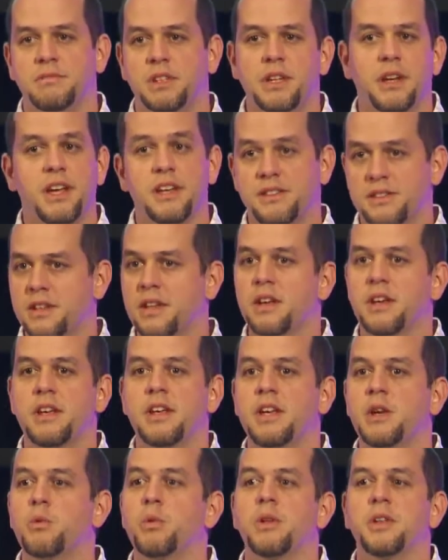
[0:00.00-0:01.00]
you know, is
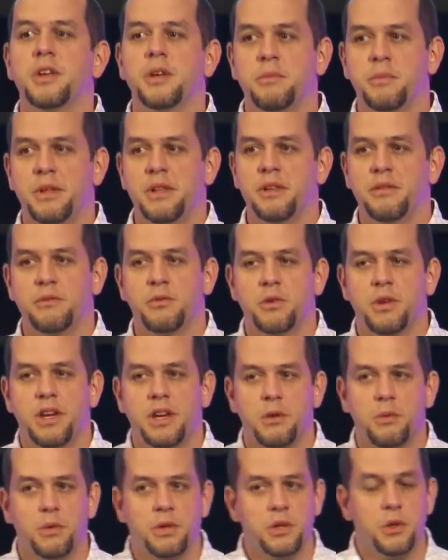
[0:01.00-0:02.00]
equally appealing for
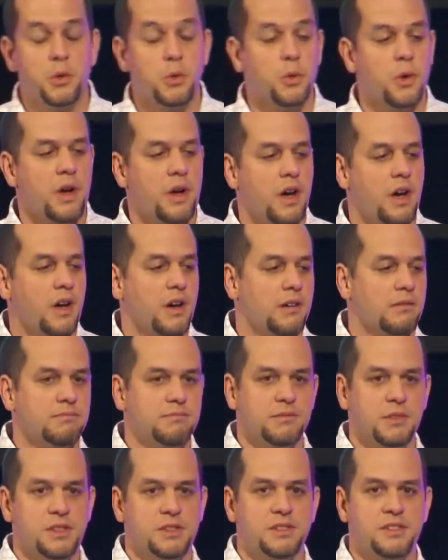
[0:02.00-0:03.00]
anyone who um,
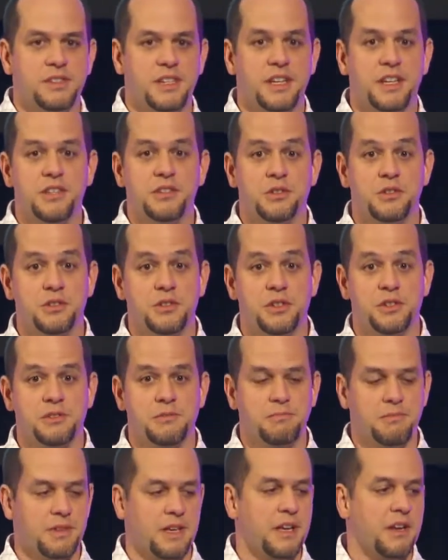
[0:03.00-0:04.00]
is seeking to
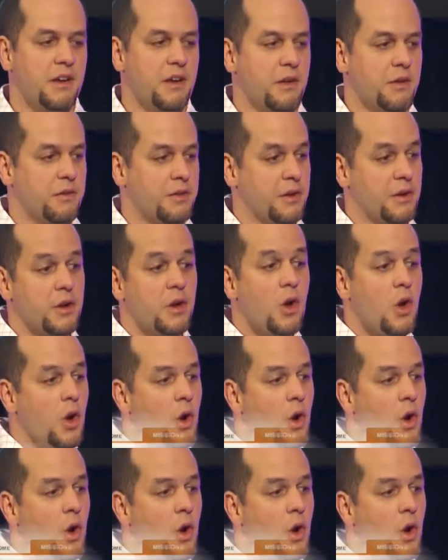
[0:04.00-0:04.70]
just get healthier.